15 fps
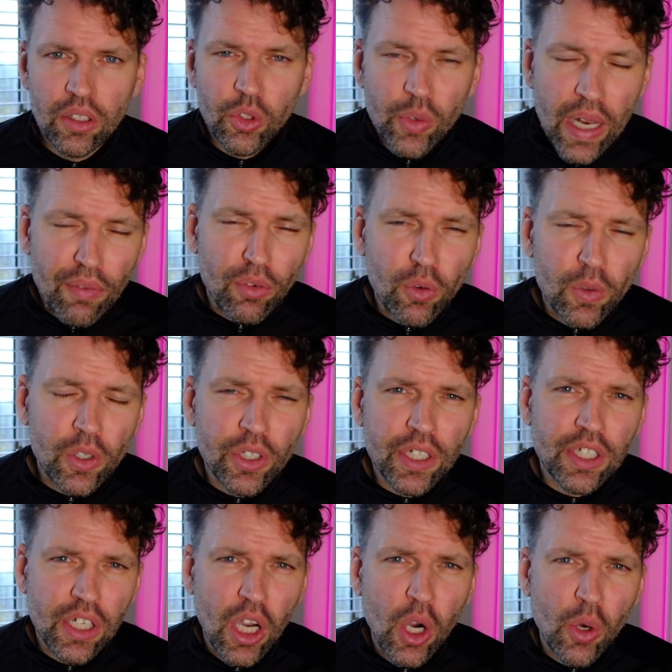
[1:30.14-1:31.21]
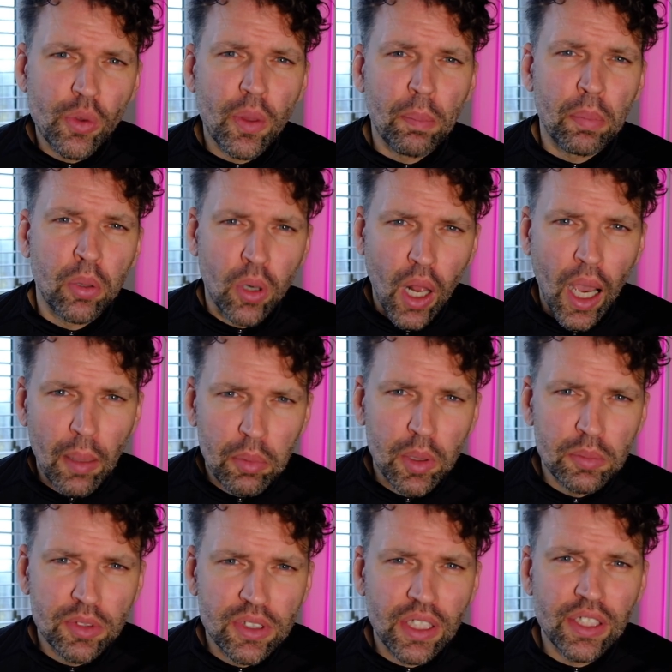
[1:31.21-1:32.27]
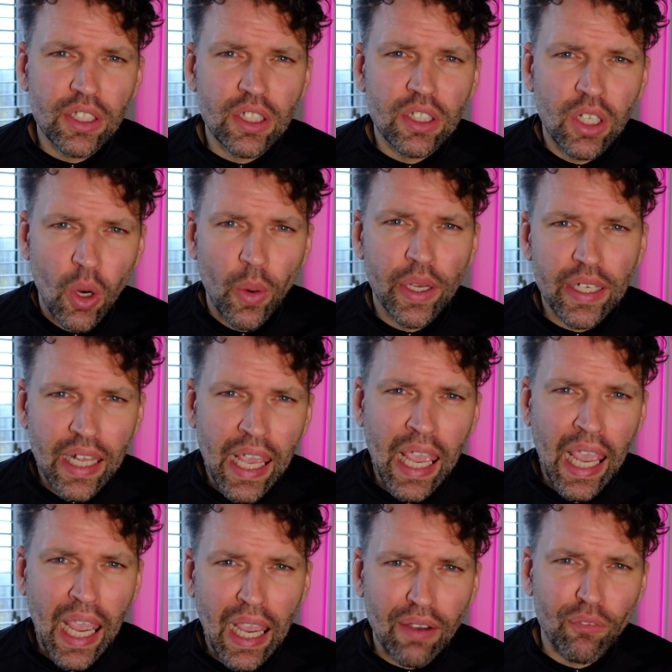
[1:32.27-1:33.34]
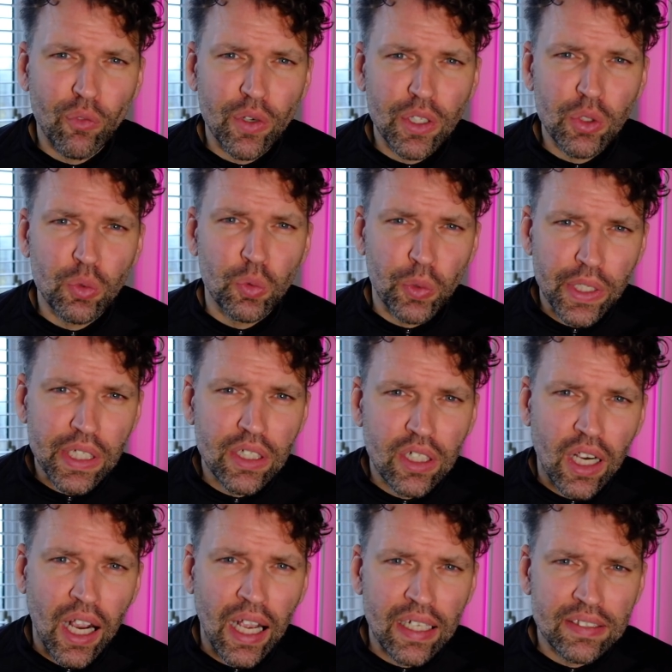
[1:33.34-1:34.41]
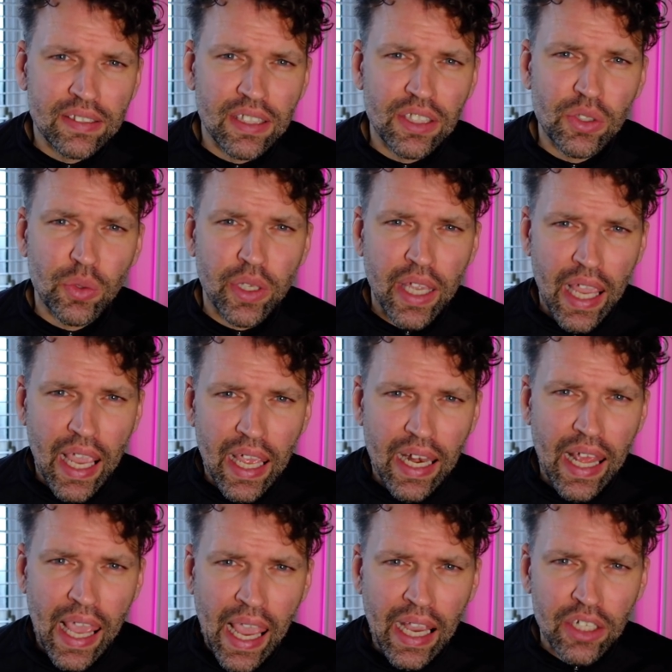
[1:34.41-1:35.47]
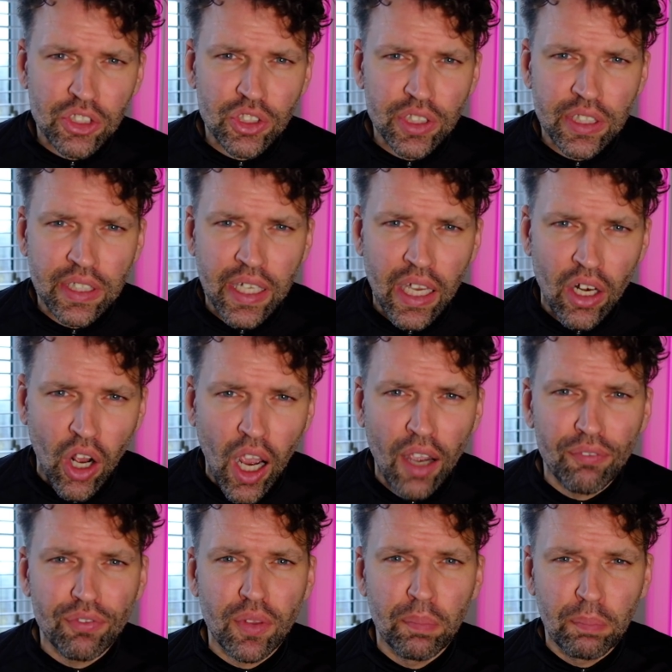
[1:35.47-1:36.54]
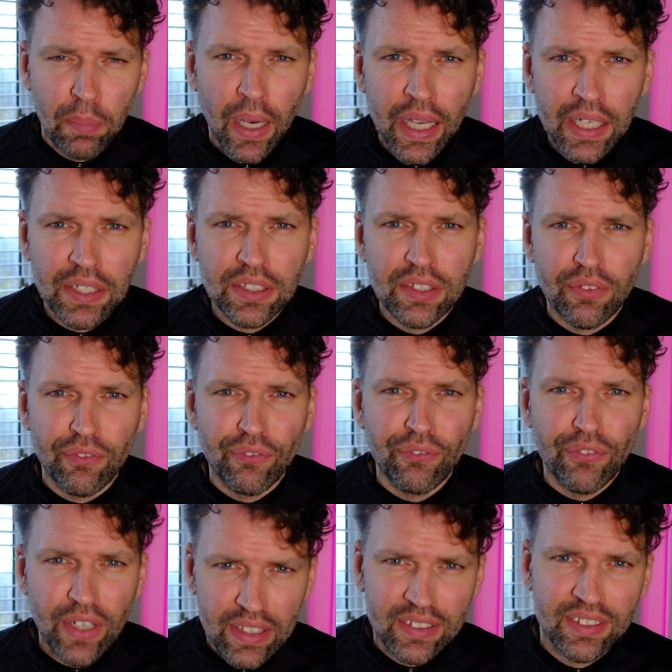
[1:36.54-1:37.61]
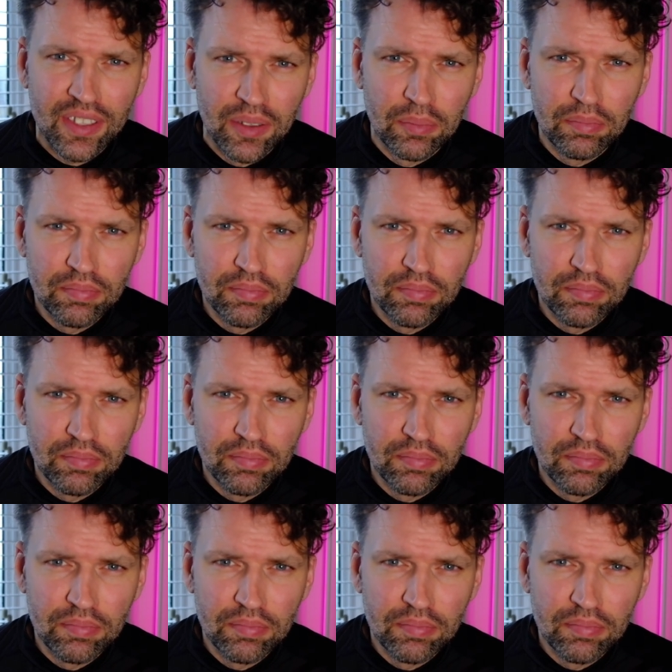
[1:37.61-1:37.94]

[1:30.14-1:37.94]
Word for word: You never really know the problems that you're going to have when you realize that you can't actually get off the bike to fix them.